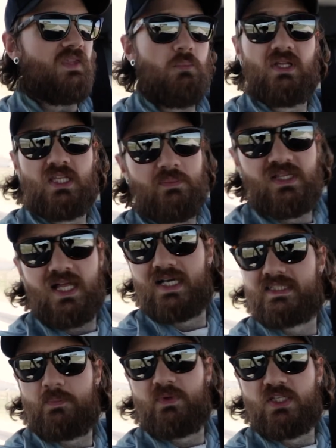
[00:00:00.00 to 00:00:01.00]
But they'll be
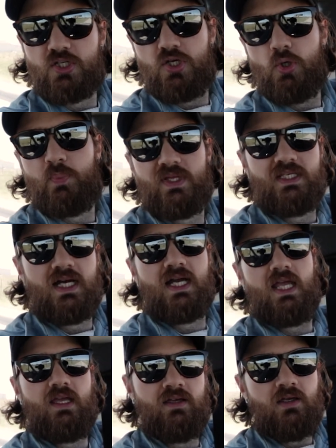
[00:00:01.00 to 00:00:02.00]
locked up in the coop at night.